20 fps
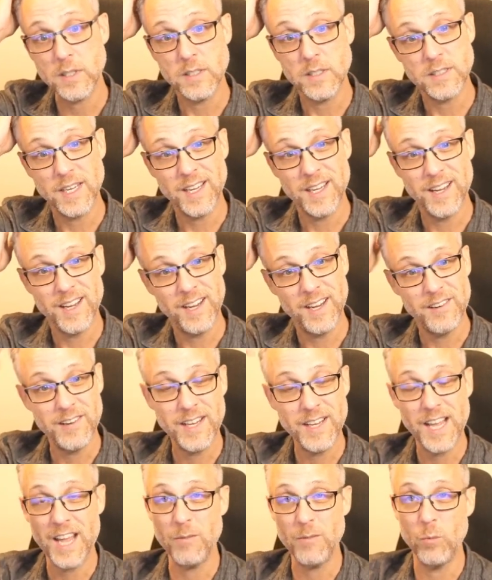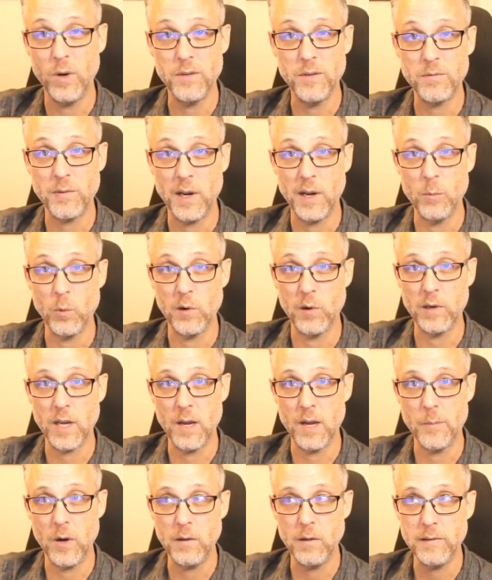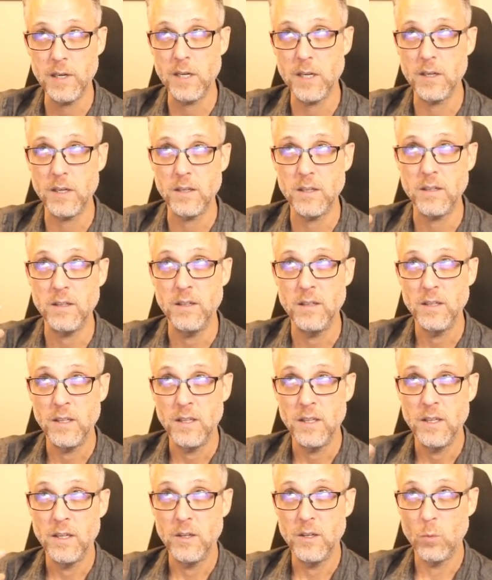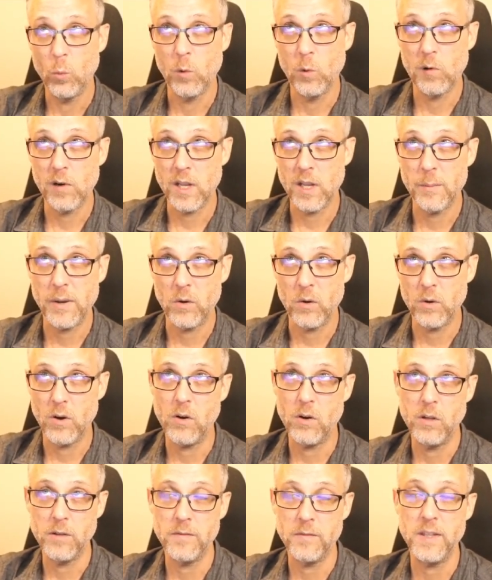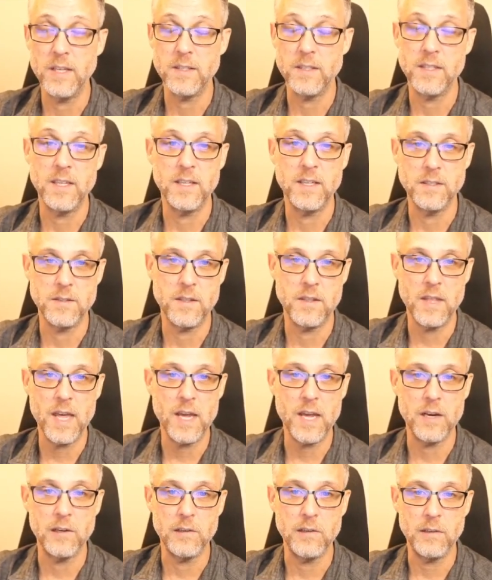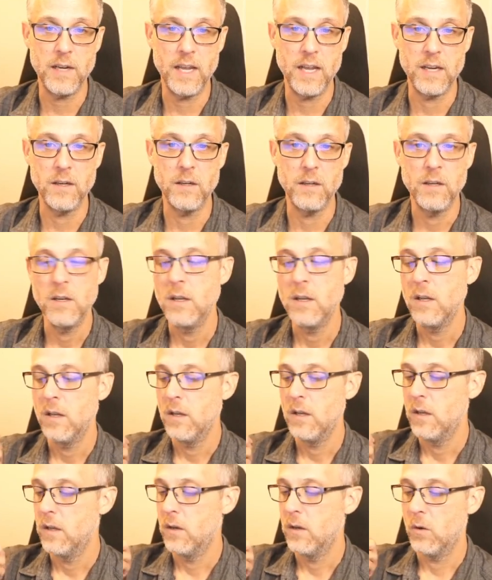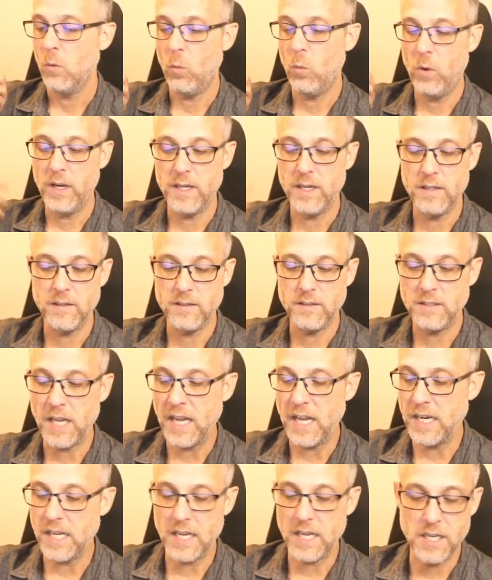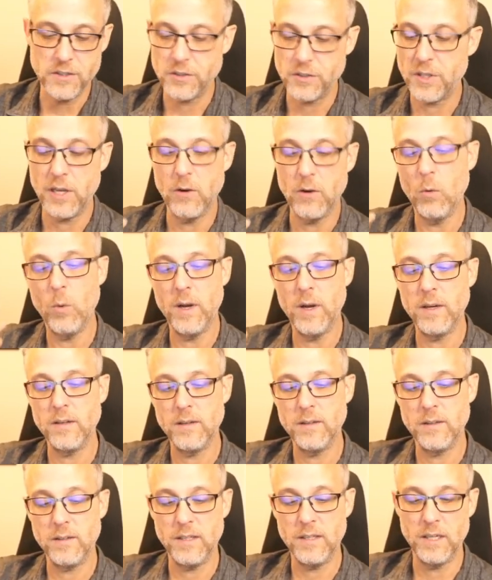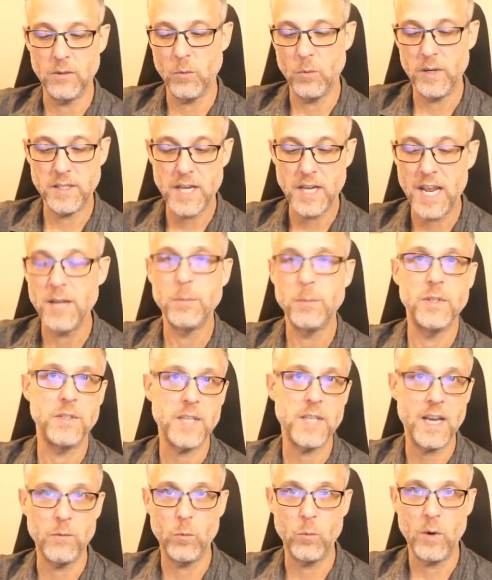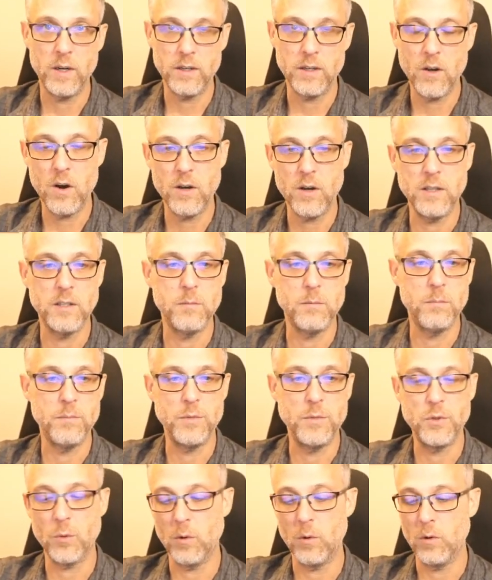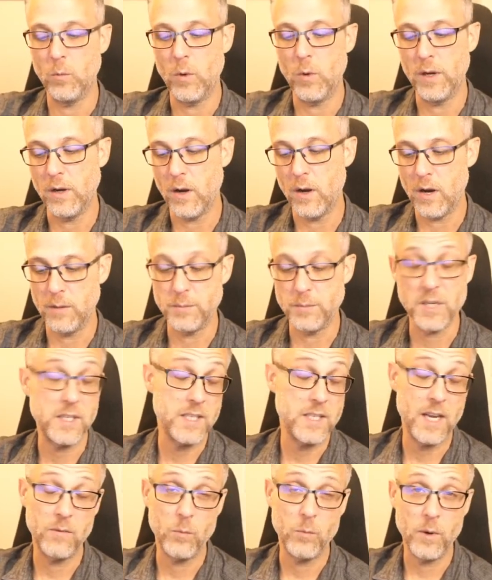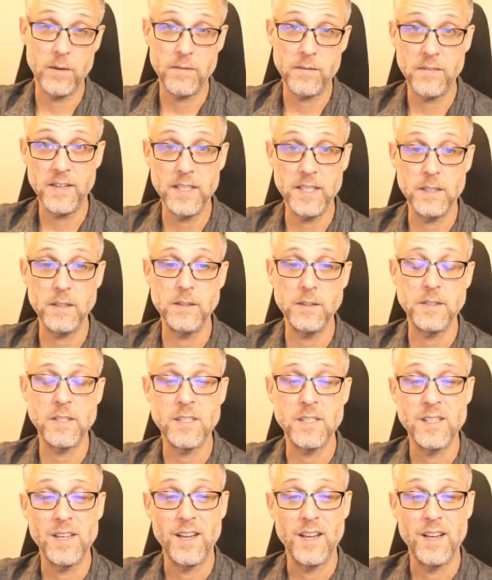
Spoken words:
It's like, I already have one framework. I'm already going to worry about all of these things there and what data is there, what tables have what columns or what objects have what fields.